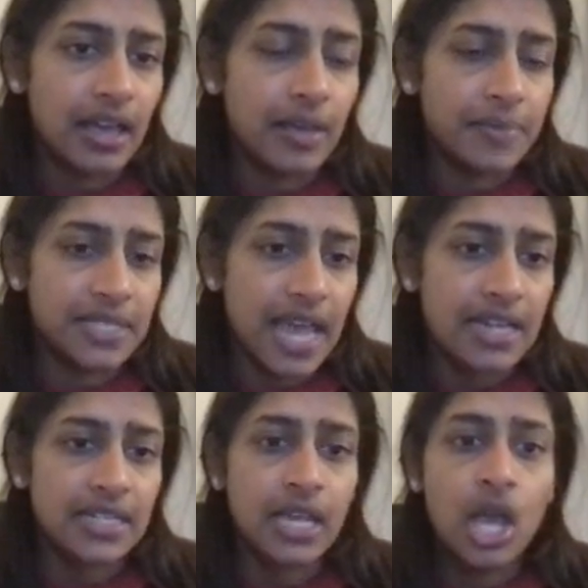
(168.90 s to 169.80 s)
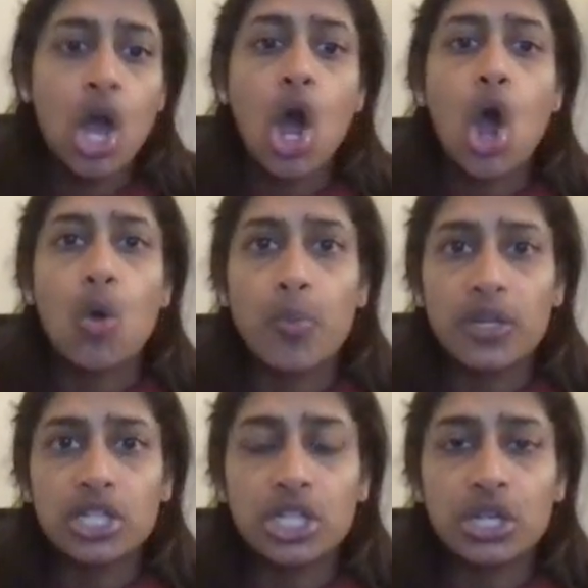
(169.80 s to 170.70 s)
upset,
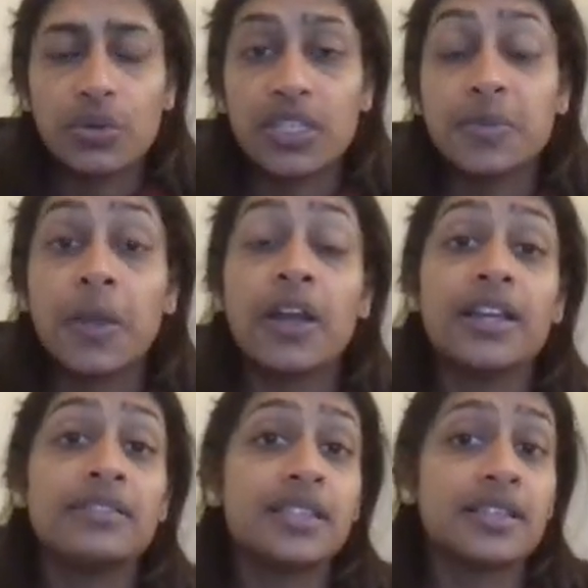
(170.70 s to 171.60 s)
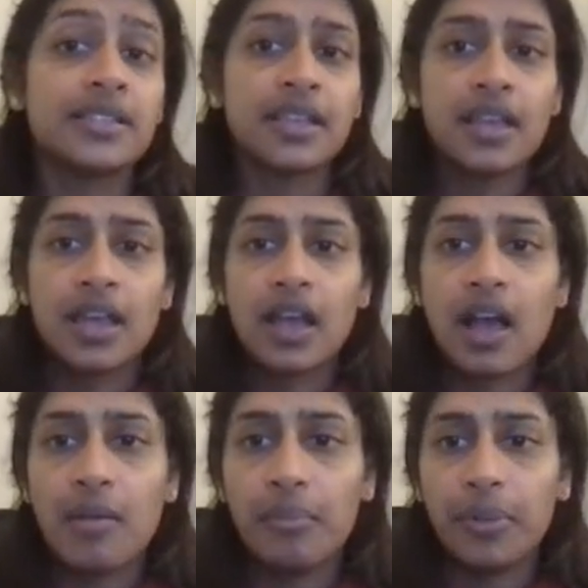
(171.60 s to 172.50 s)
open to new experiences,
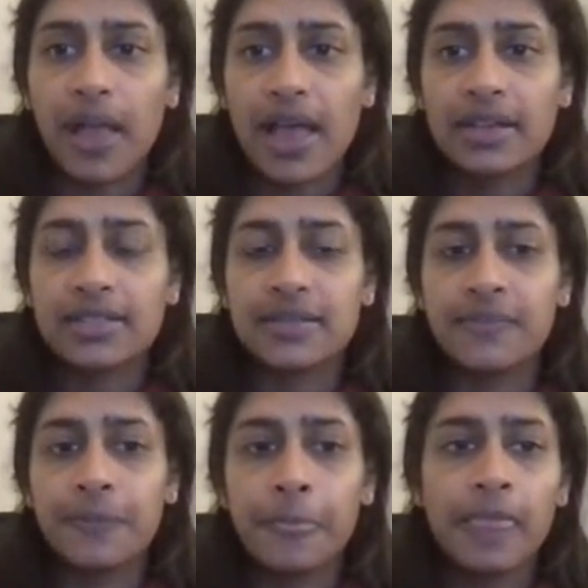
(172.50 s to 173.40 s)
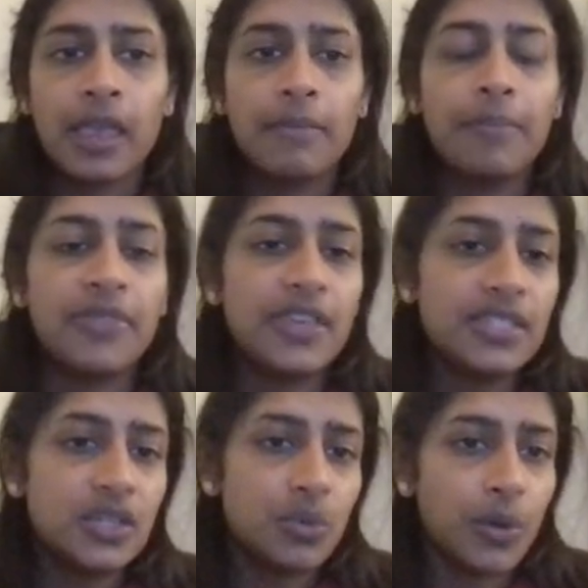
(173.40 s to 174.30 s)
complex. But
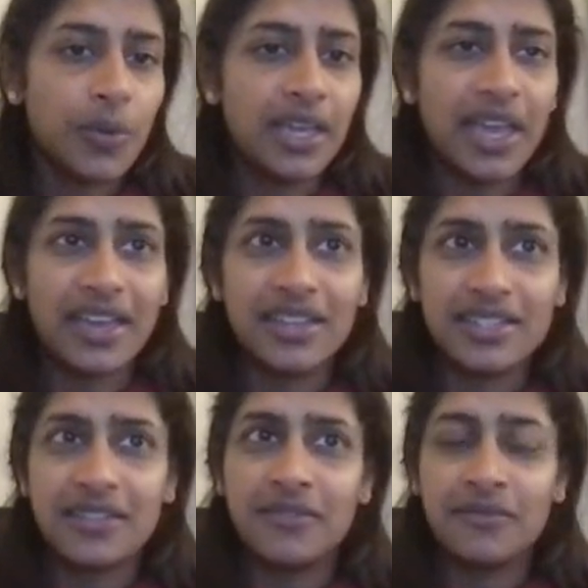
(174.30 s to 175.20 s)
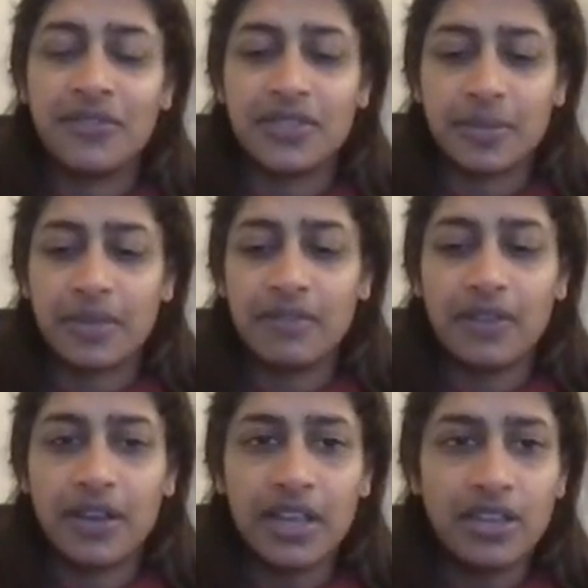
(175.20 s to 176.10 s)
this is where we get into something
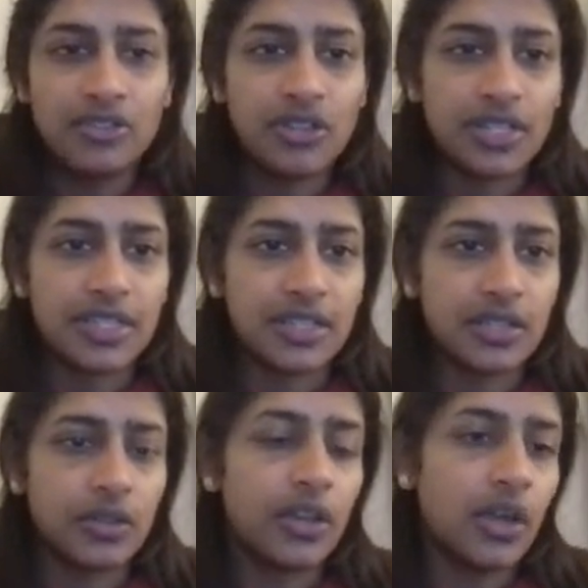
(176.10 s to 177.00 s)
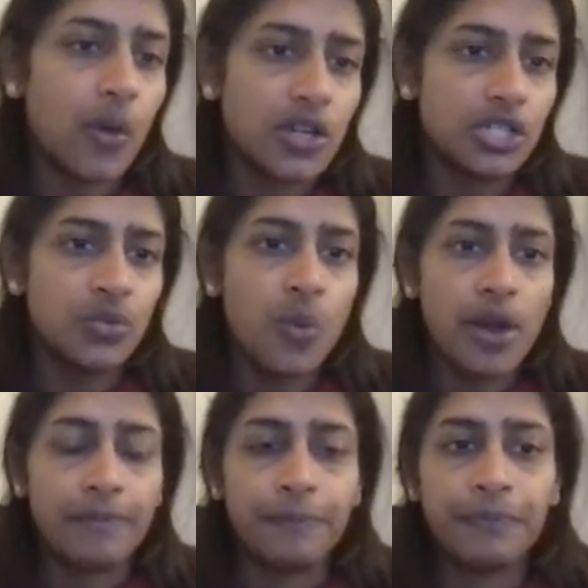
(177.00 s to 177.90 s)
very interesting. So look at question
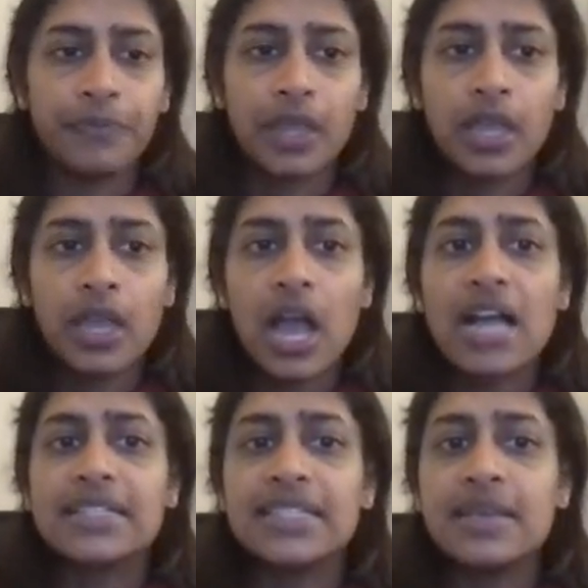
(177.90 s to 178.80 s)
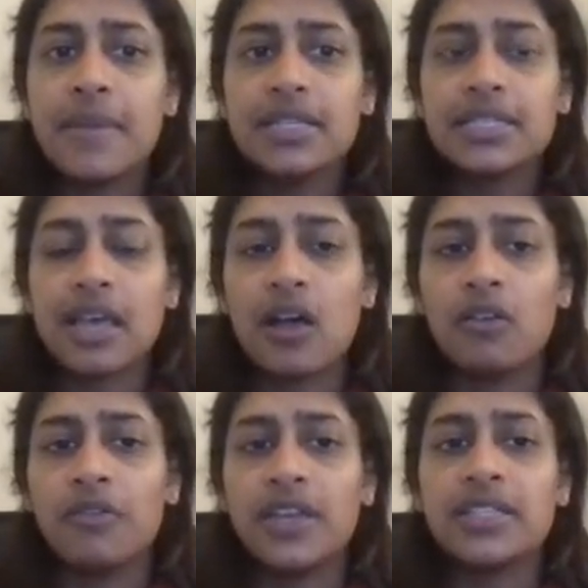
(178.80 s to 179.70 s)
1. I see
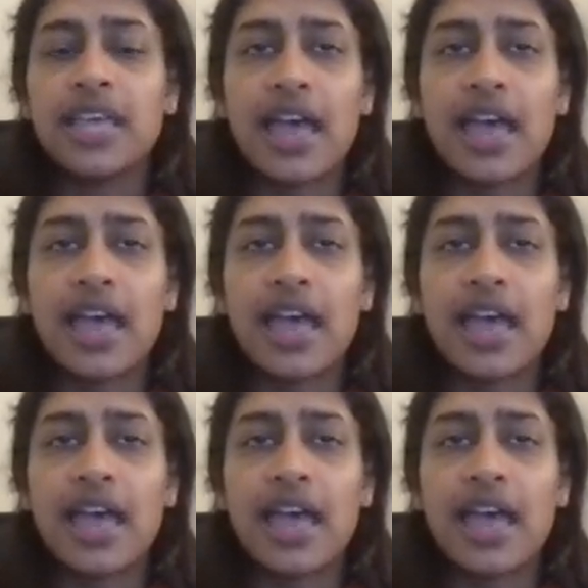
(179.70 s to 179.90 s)
myself as